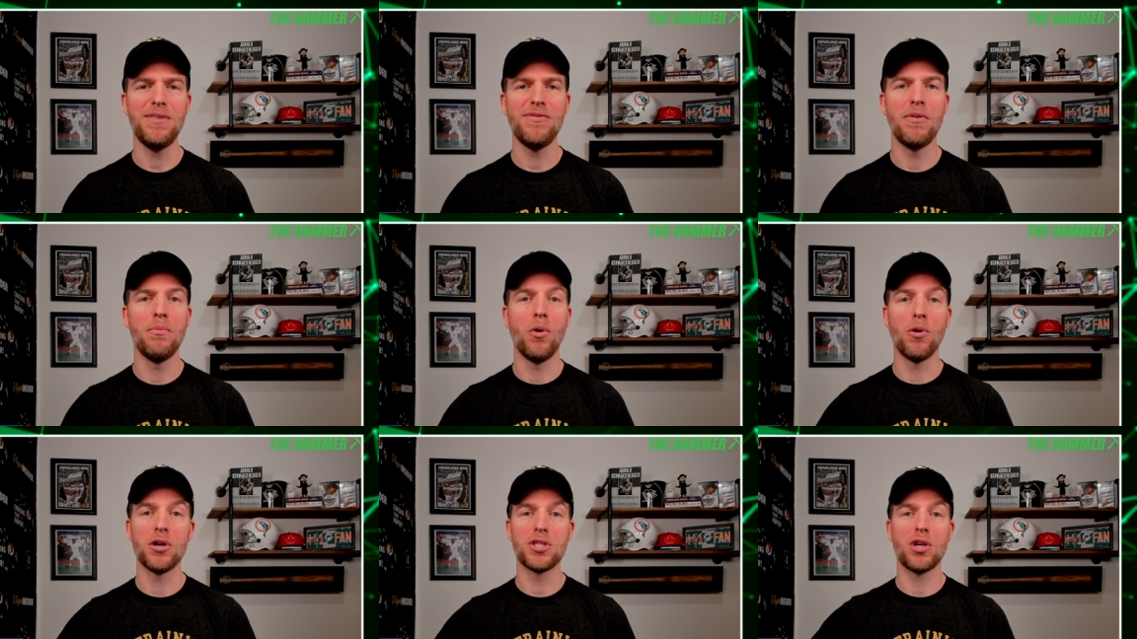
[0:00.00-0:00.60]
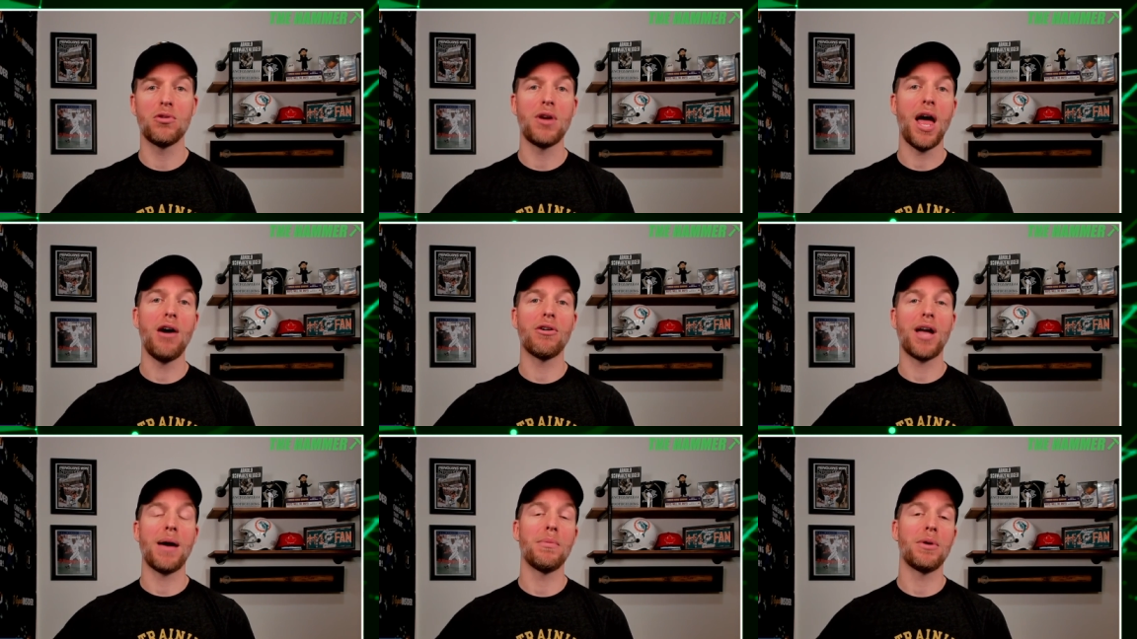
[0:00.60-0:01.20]
even more so
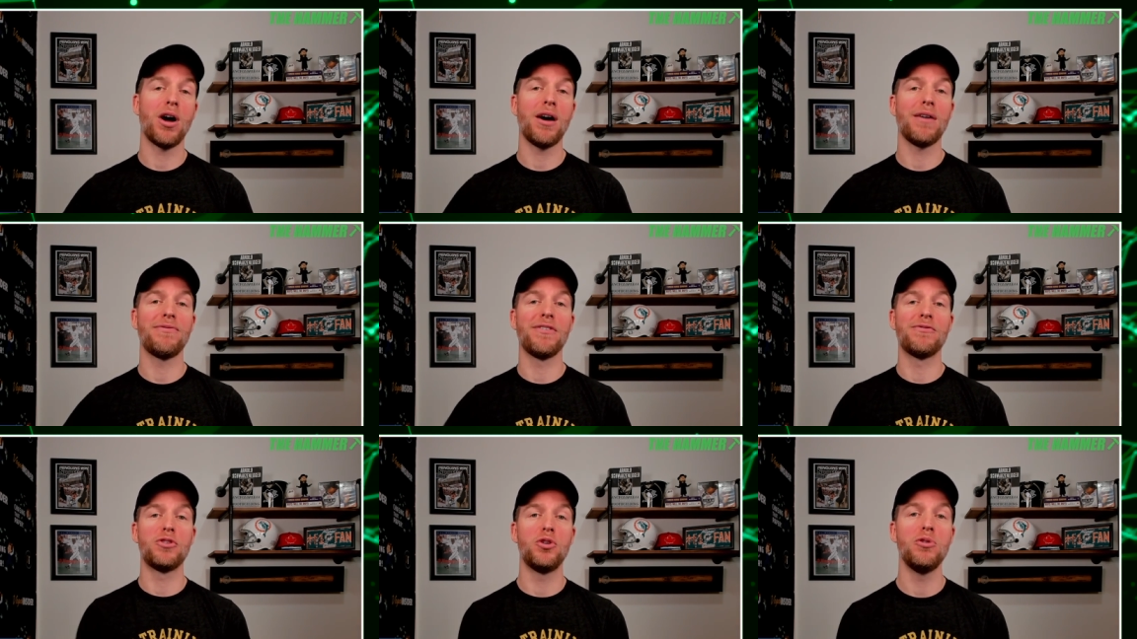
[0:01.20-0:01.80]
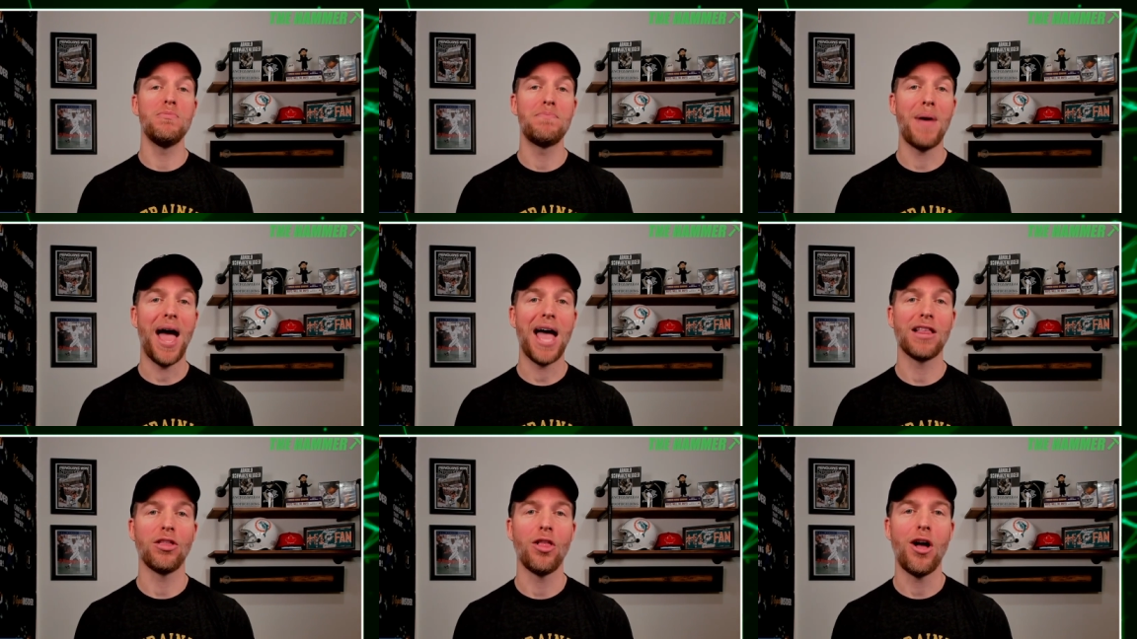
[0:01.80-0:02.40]
now coming off of two
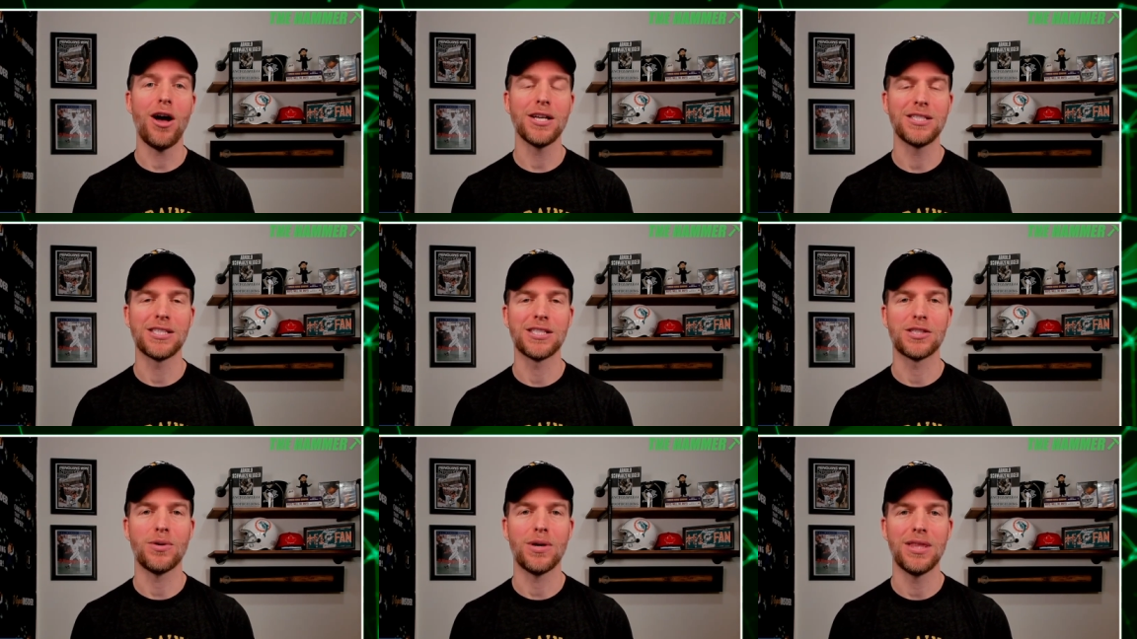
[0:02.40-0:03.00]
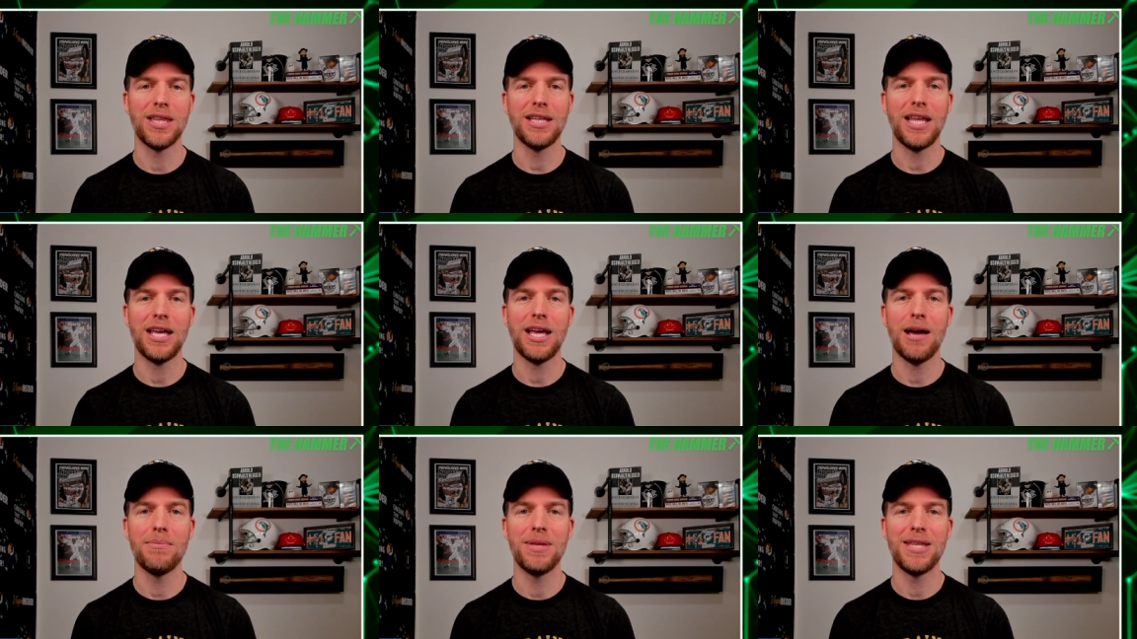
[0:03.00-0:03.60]
bad losses. So I think they
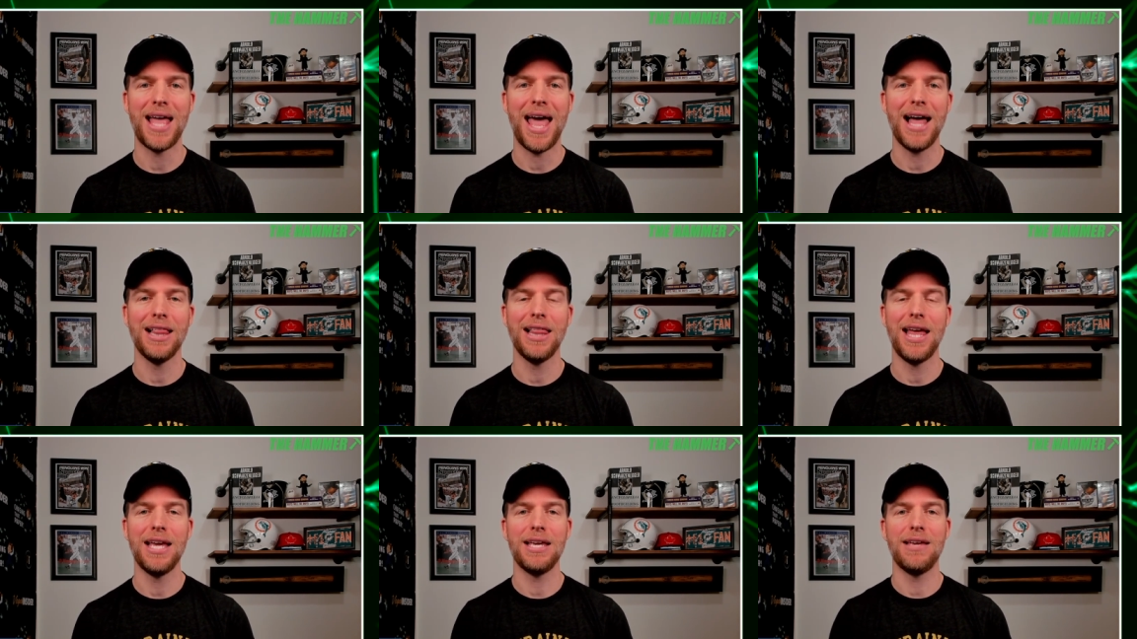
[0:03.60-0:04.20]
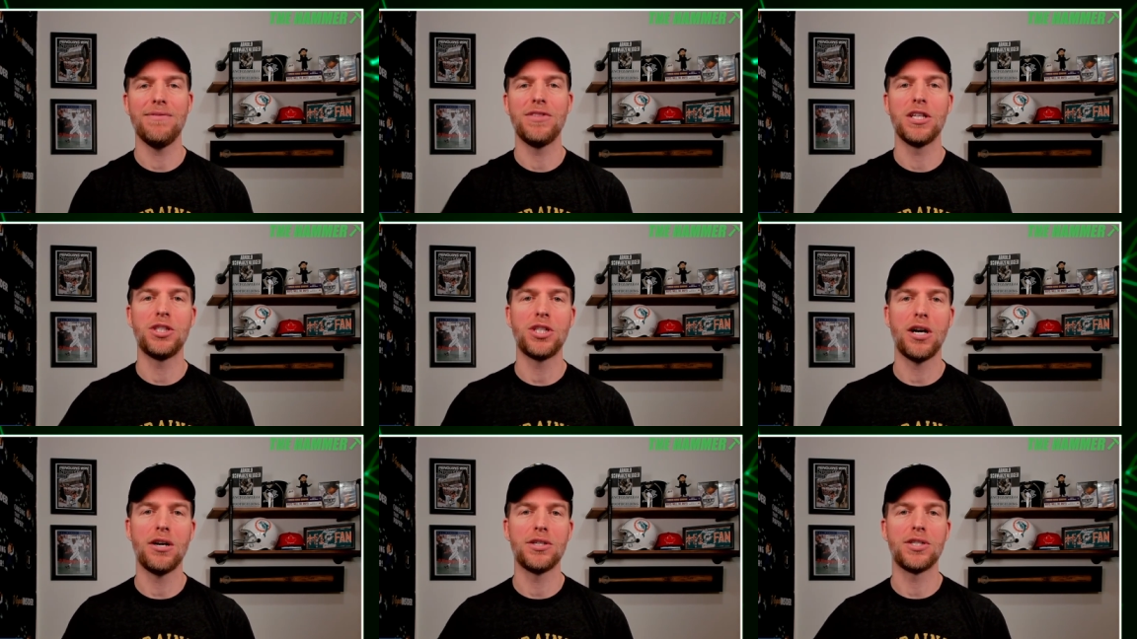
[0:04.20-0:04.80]
come into L A and give the
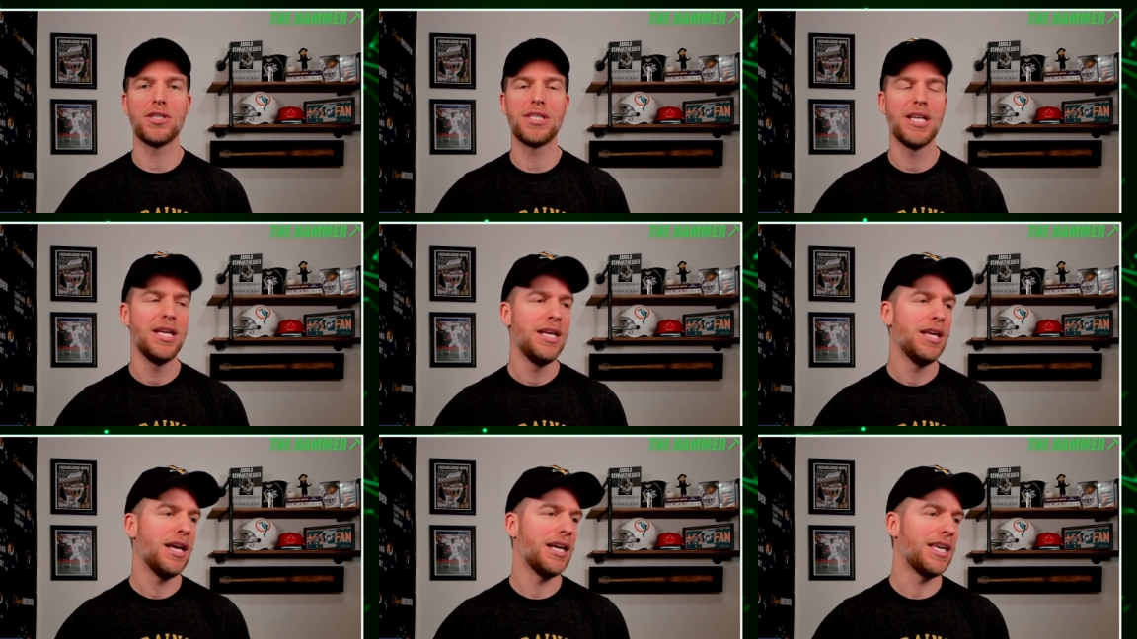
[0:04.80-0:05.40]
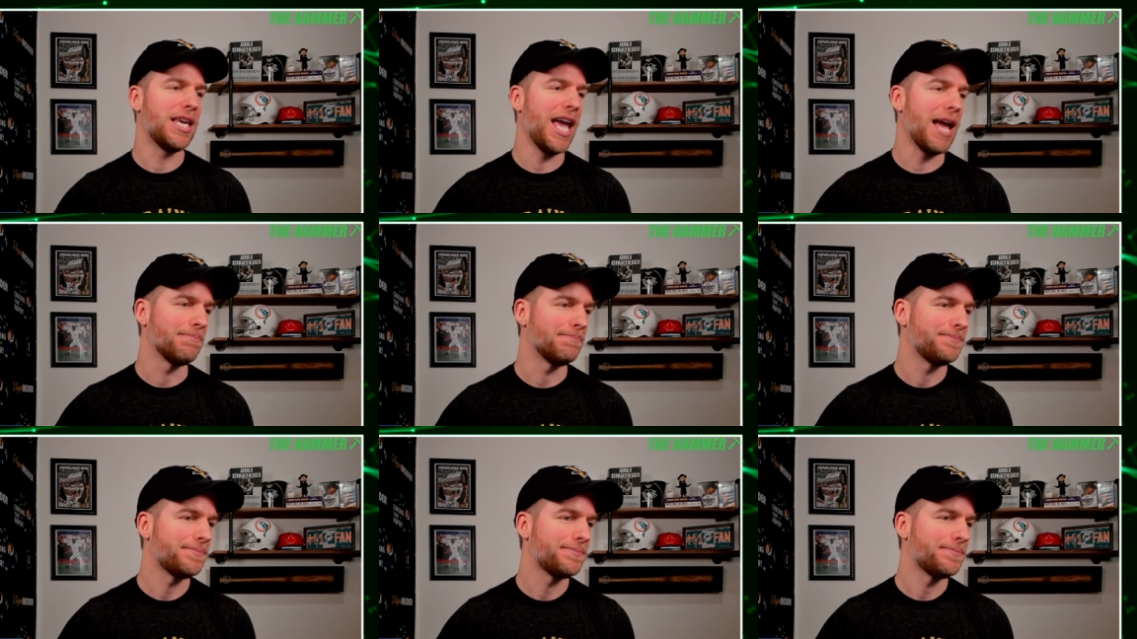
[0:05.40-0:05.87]
Chargers a game.